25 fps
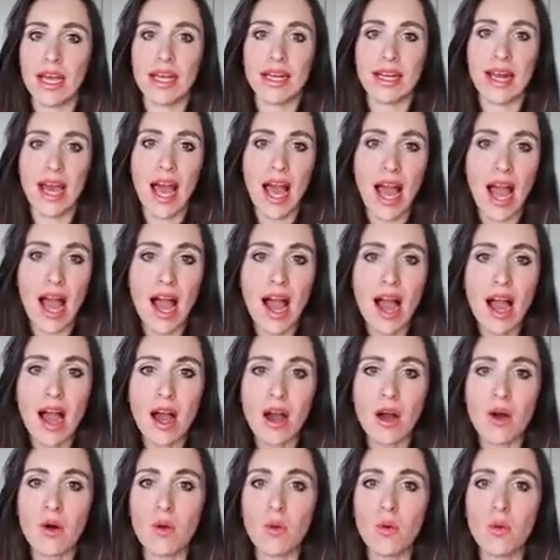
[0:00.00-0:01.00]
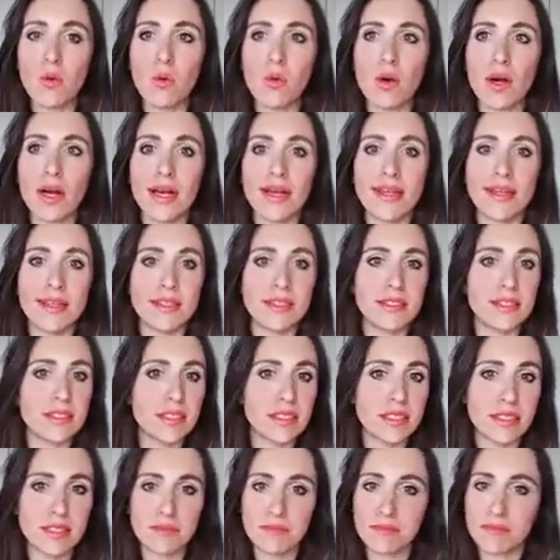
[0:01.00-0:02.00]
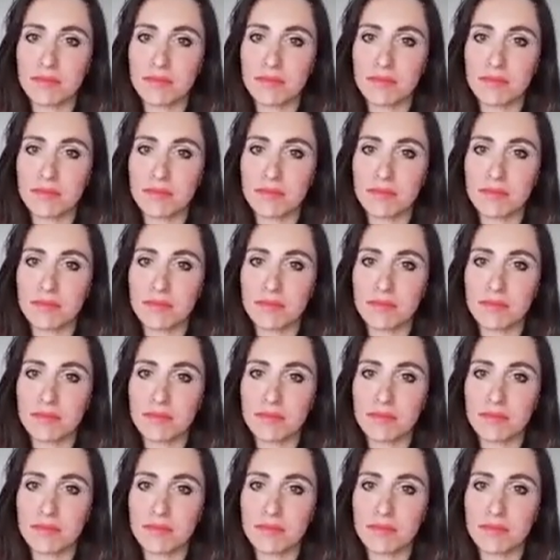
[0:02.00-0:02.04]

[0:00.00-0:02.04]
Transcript: and how, and